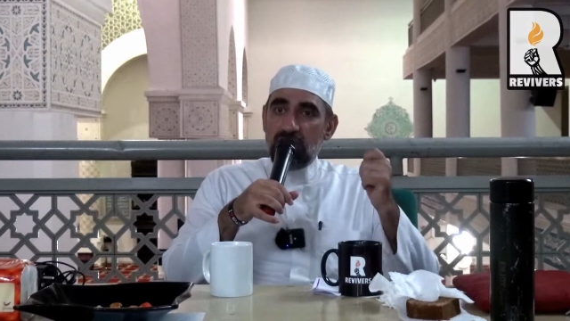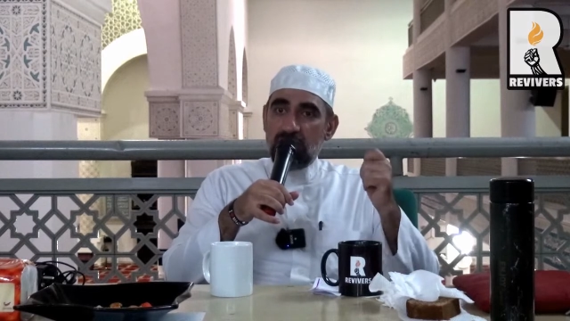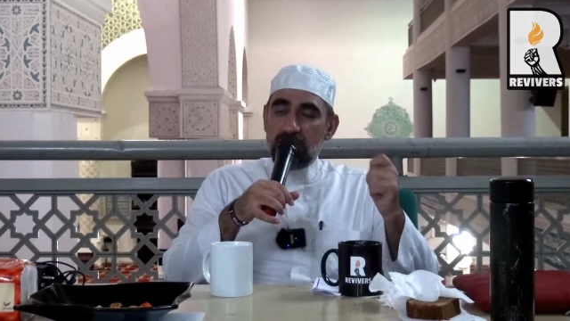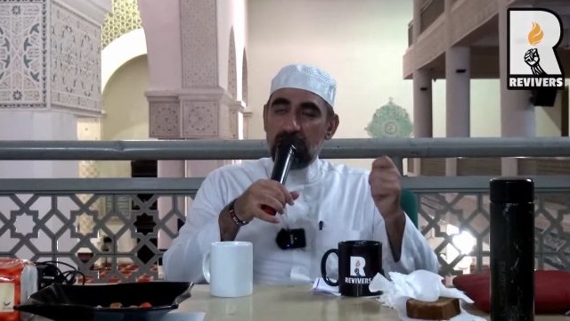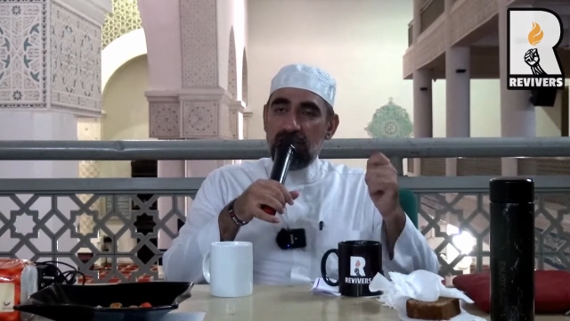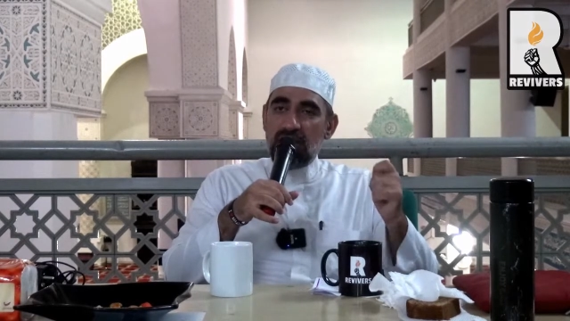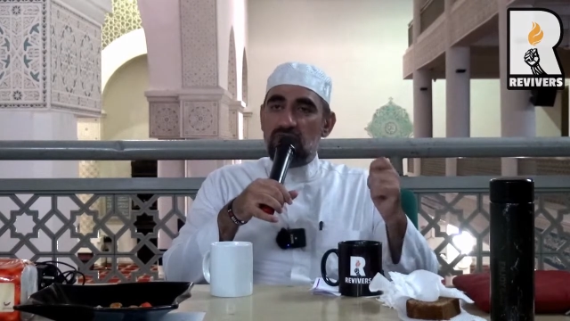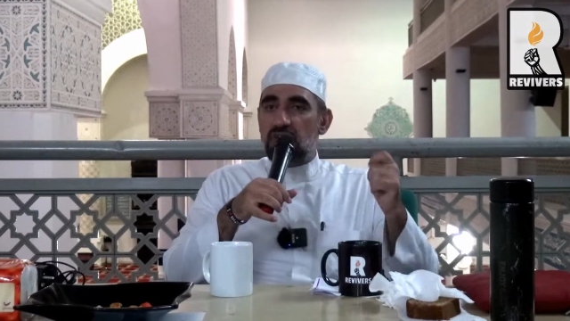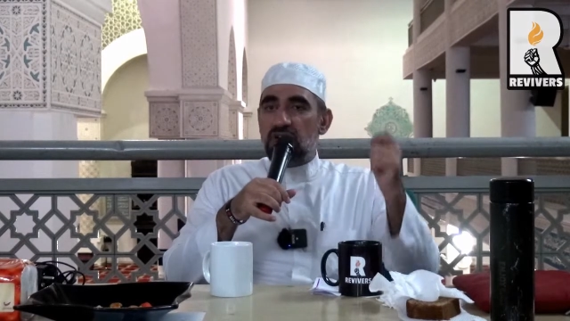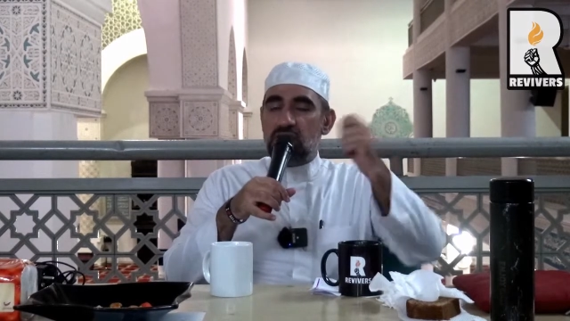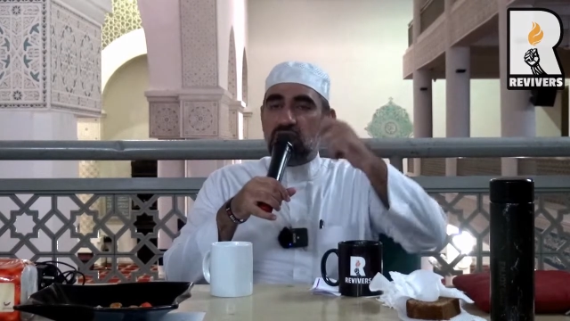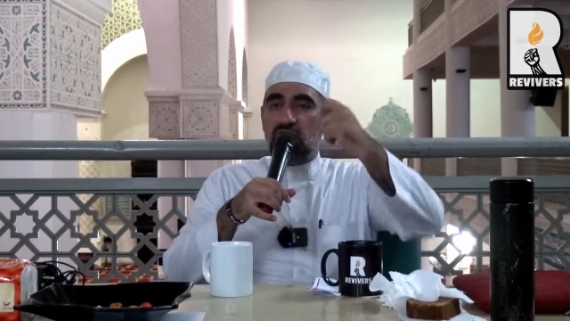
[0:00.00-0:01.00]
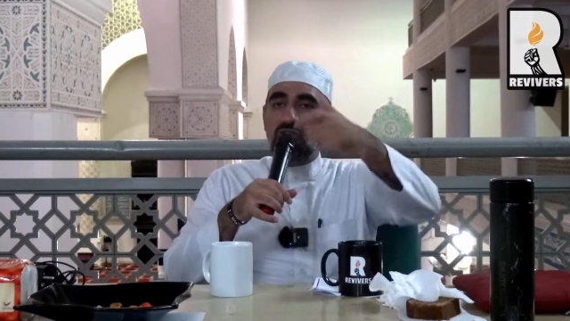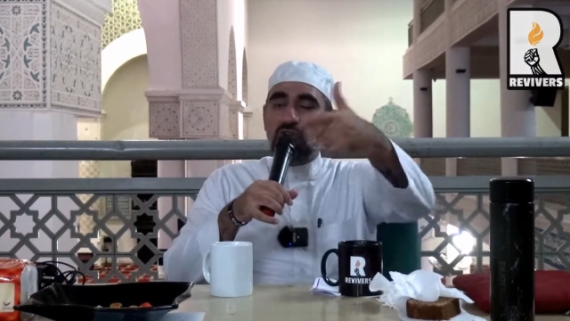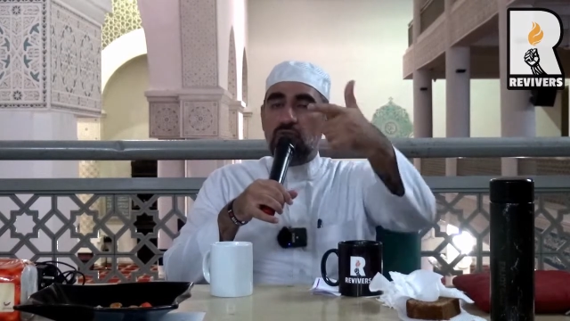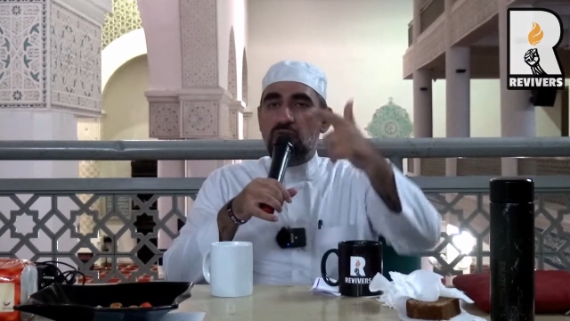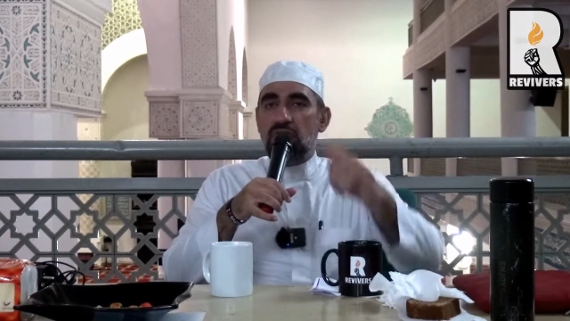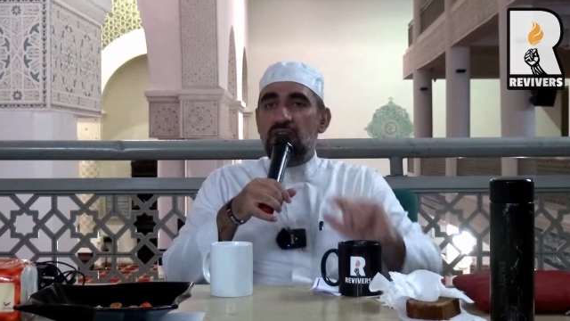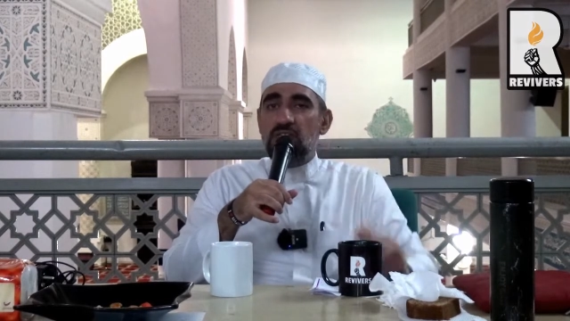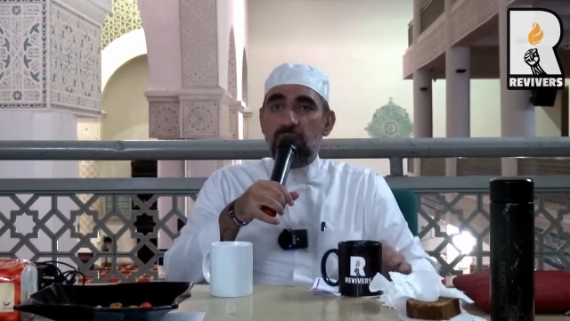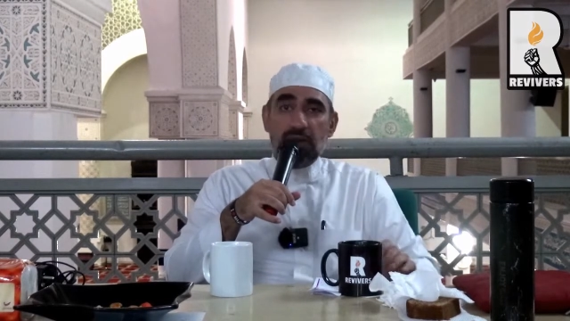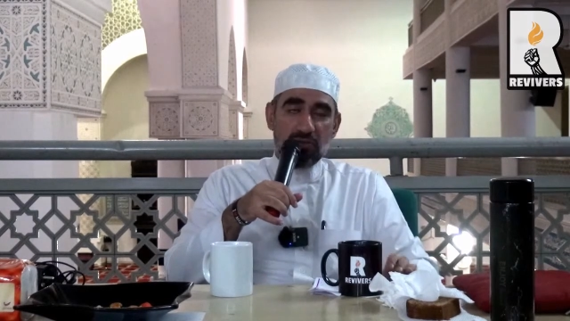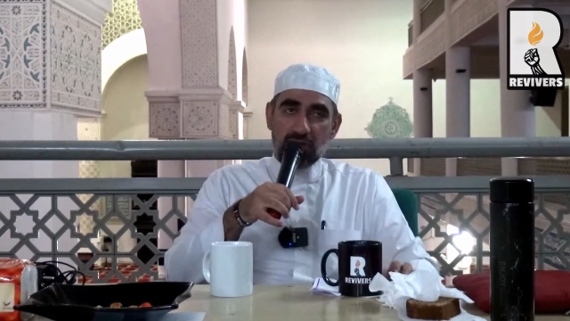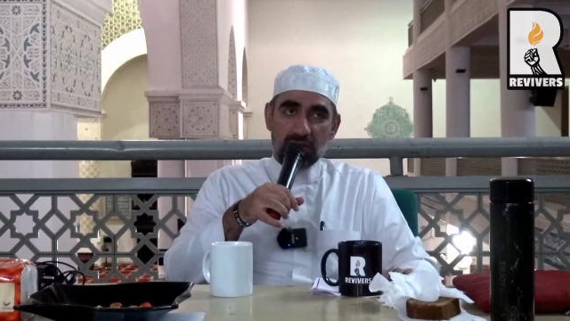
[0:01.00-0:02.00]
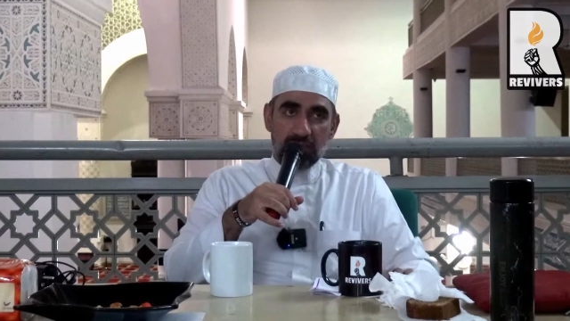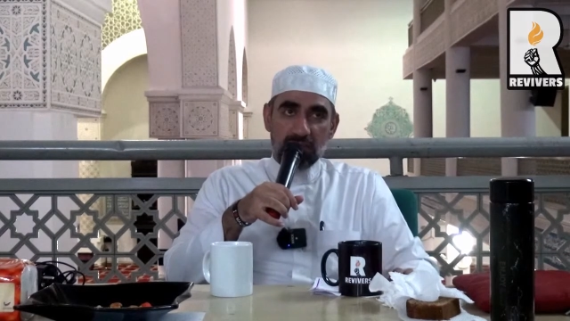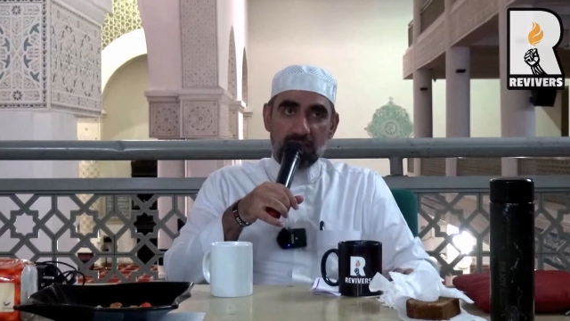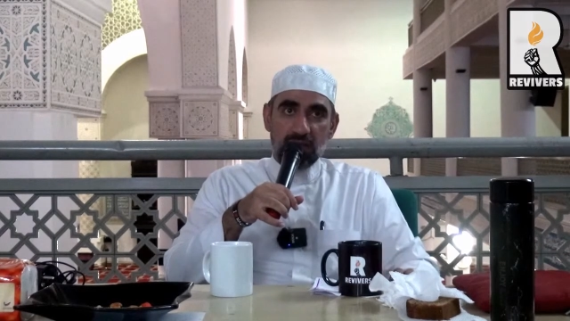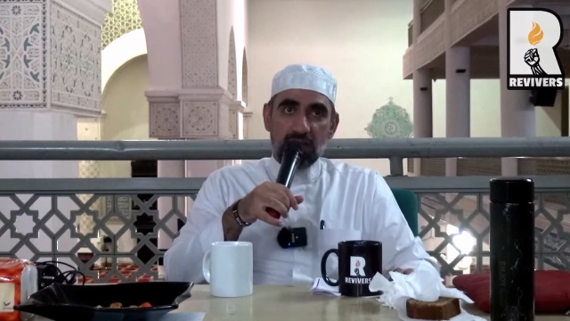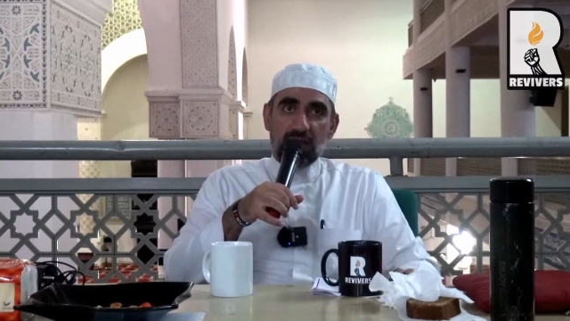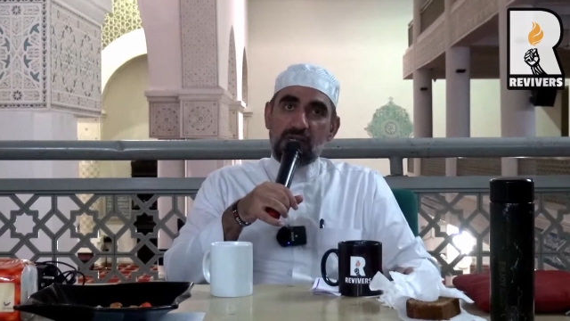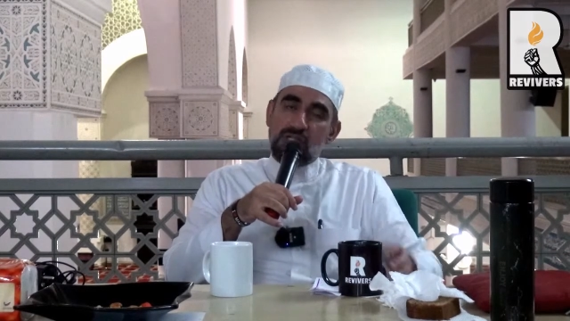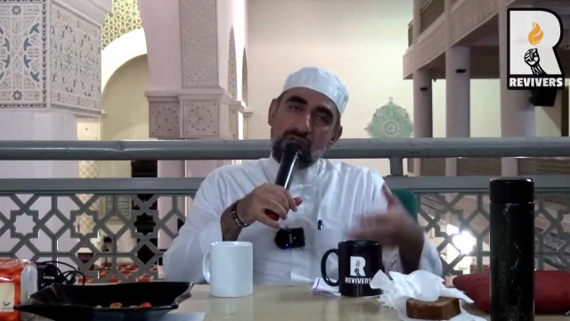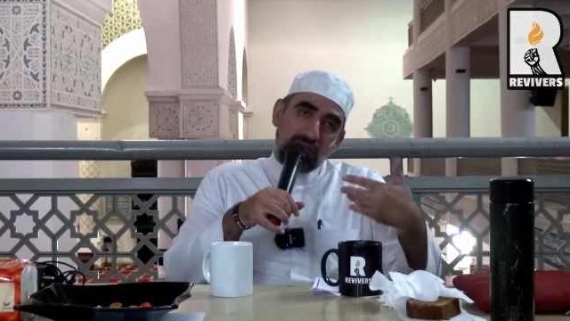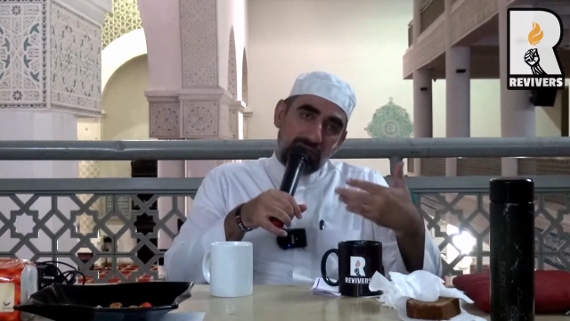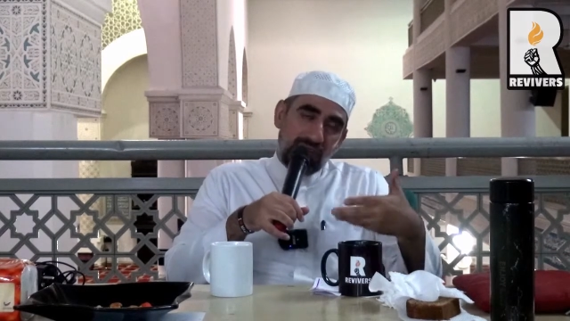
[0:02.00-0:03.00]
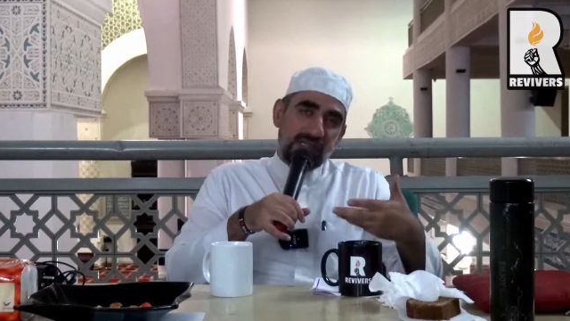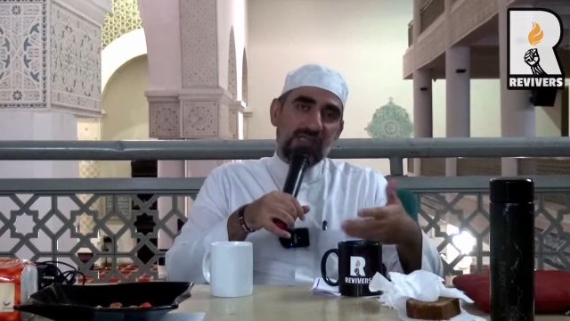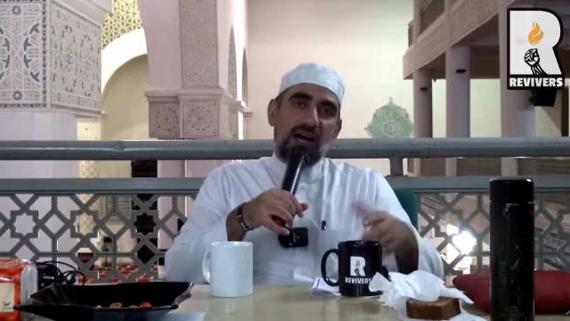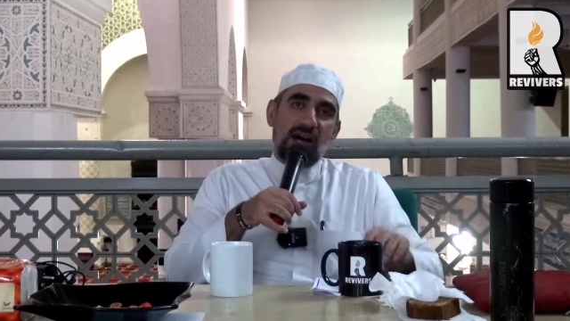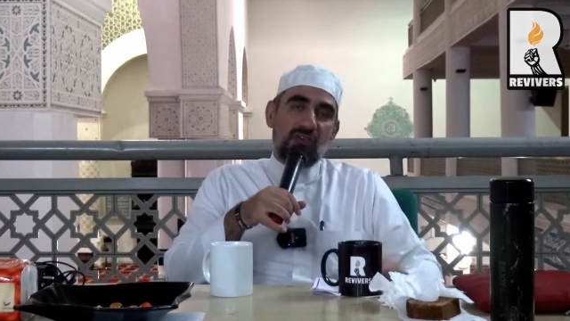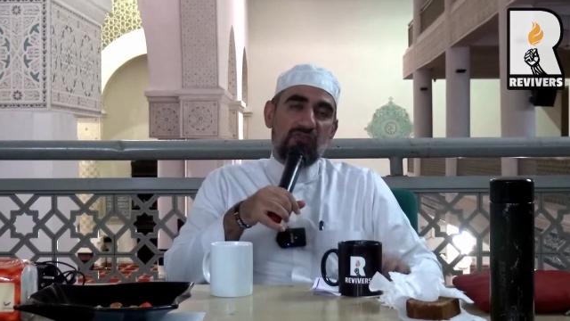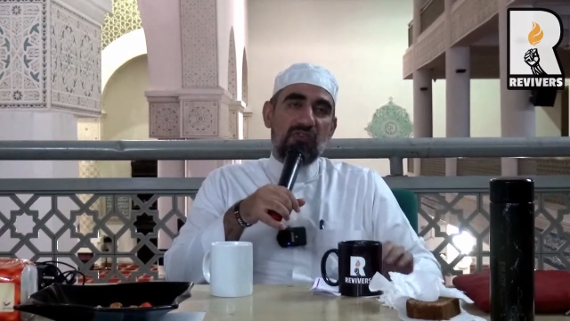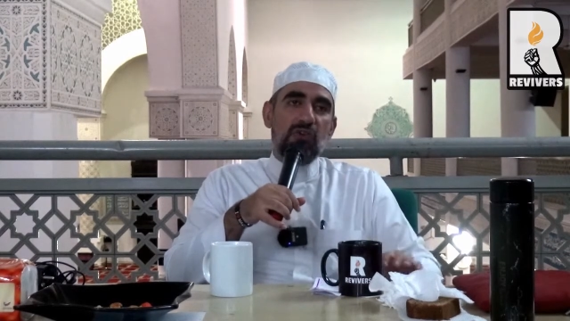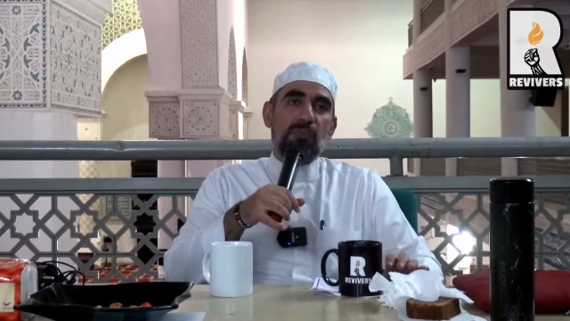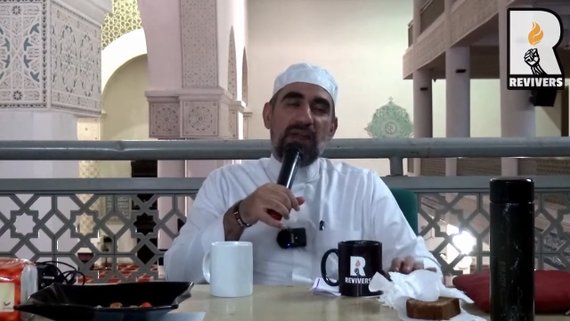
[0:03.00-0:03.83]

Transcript: the believer is strong with his brother. So these are few